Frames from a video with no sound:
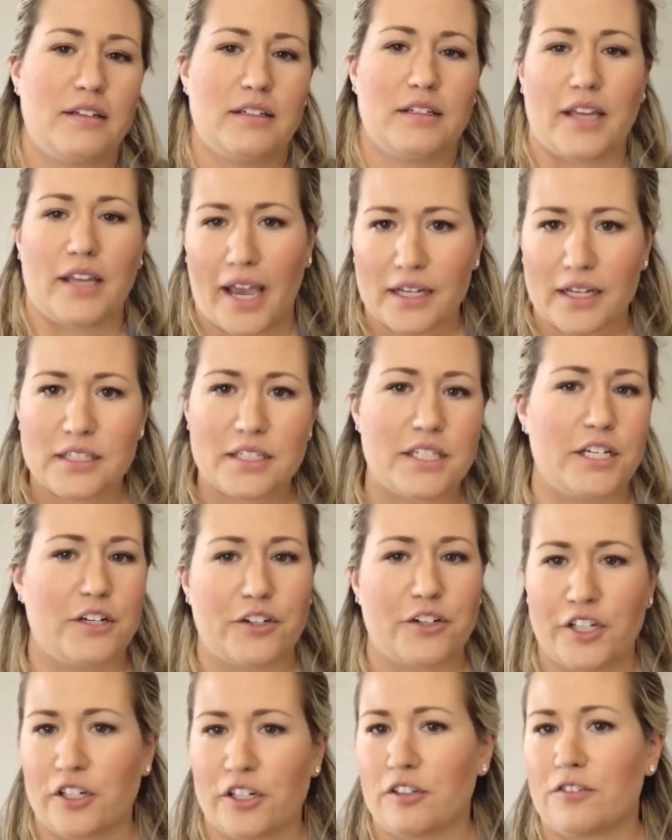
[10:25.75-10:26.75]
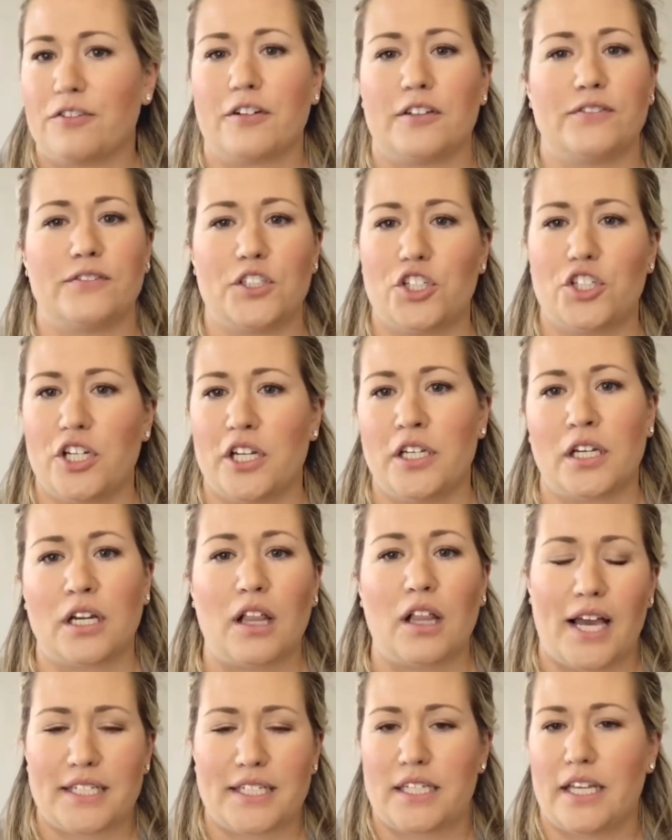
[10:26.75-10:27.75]
exterior for Virginia
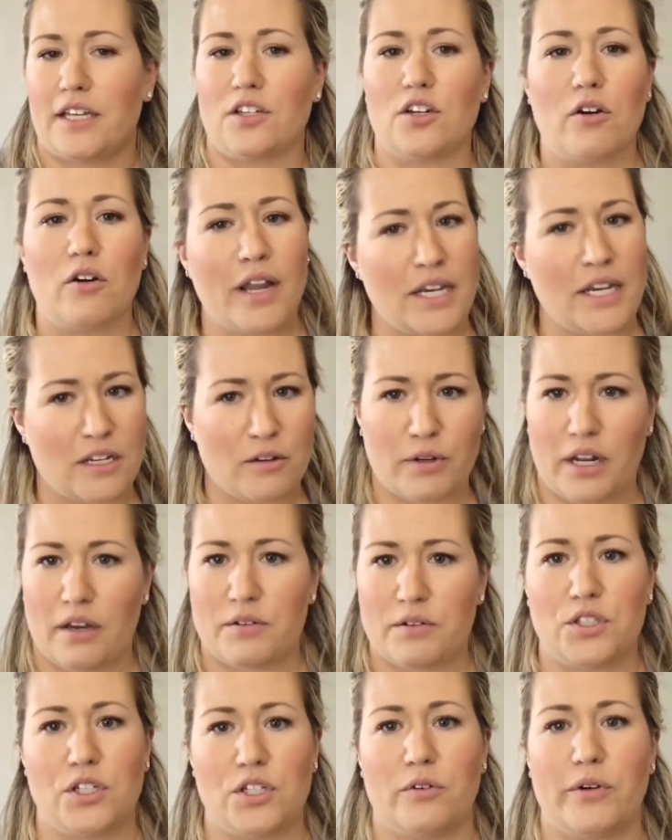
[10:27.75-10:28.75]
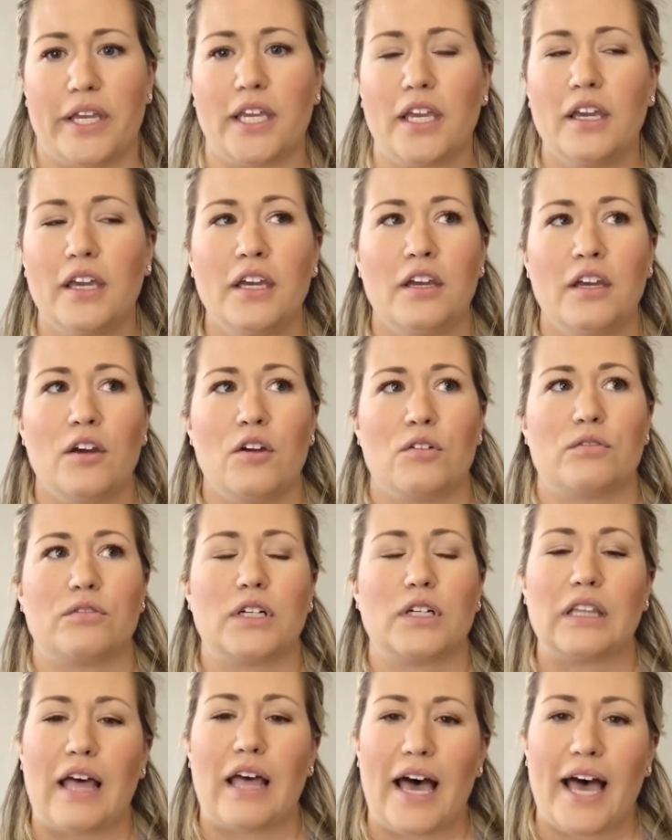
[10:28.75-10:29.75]
class. I had no idea what I was doing.
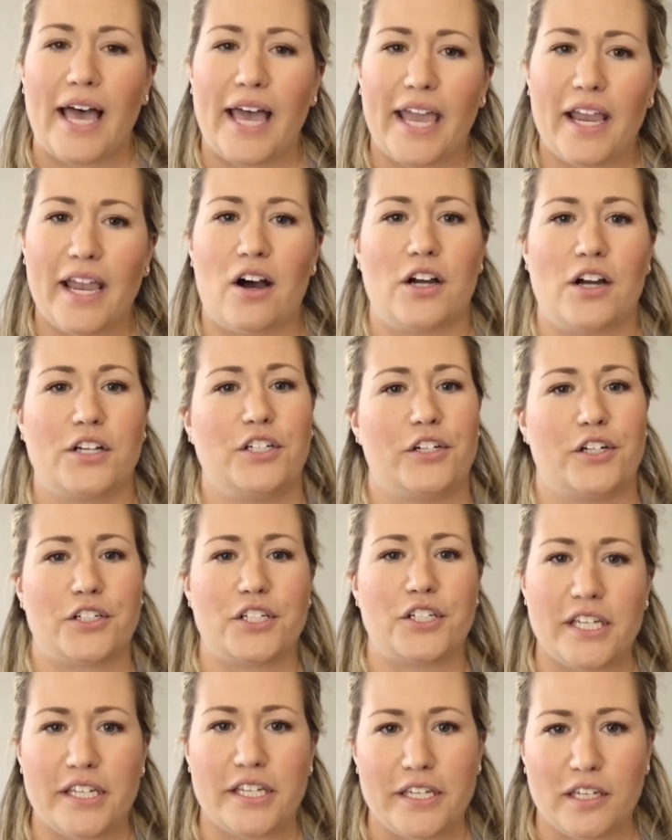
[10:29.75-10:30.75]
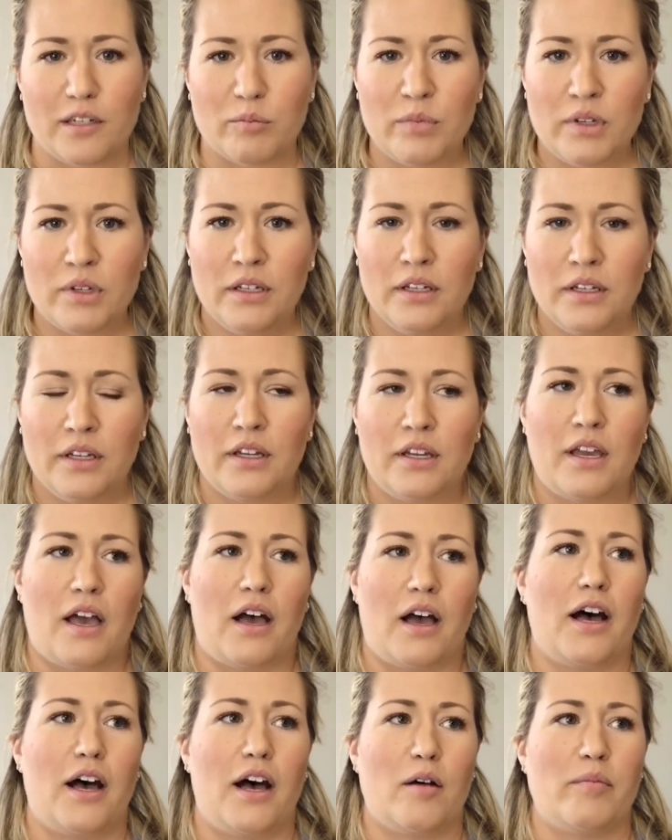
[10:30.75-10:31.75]
Rely on your team.
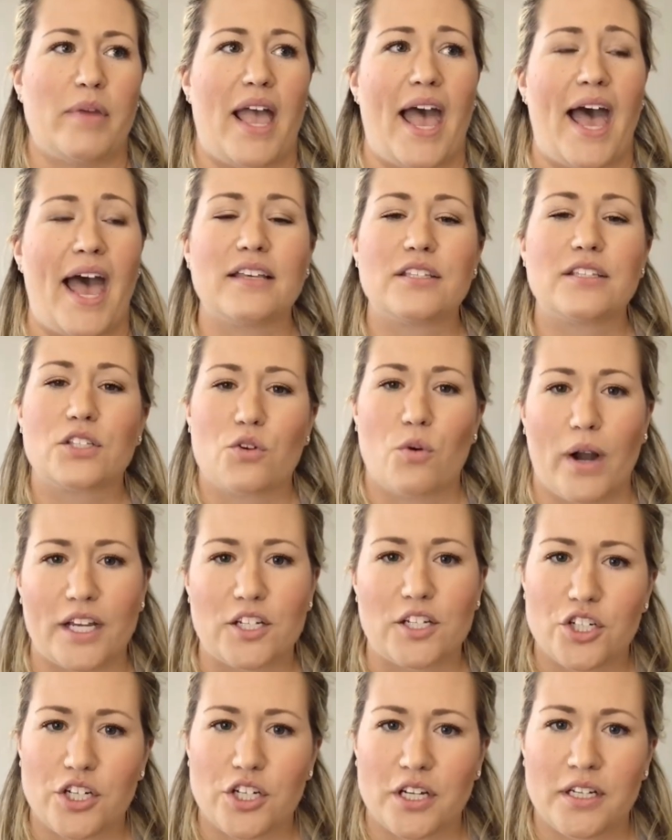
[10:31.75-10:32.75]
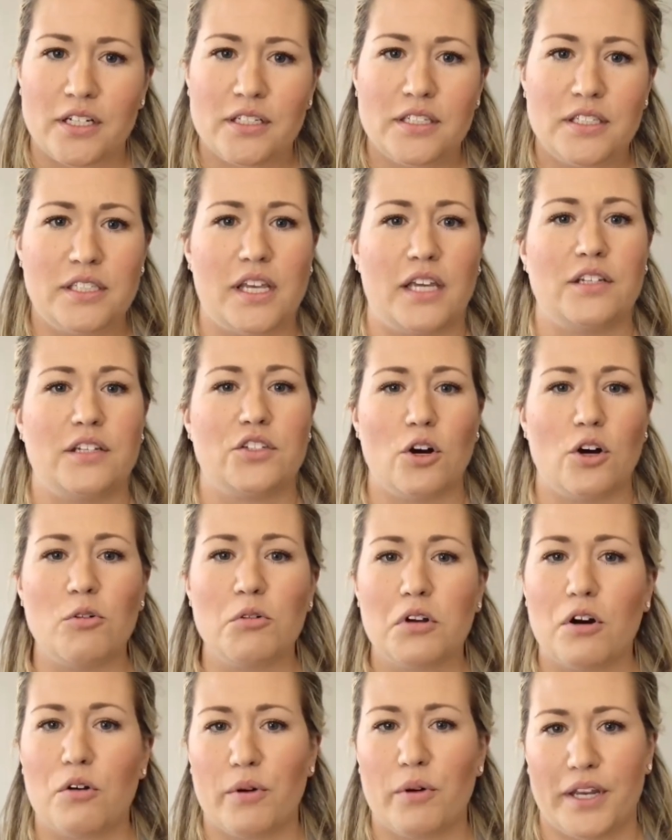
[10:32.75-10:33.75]
Ask questions, and don't
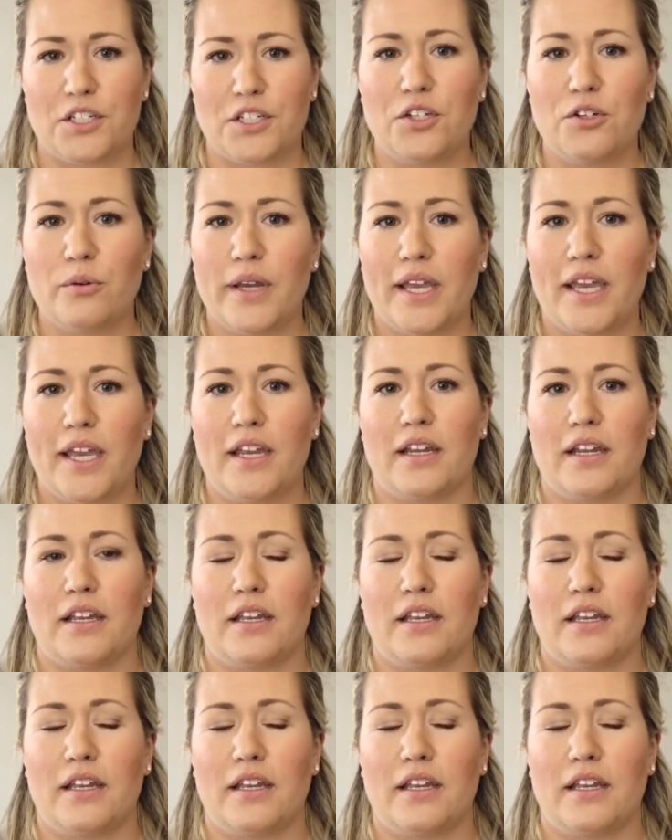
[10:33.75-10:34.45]
go into it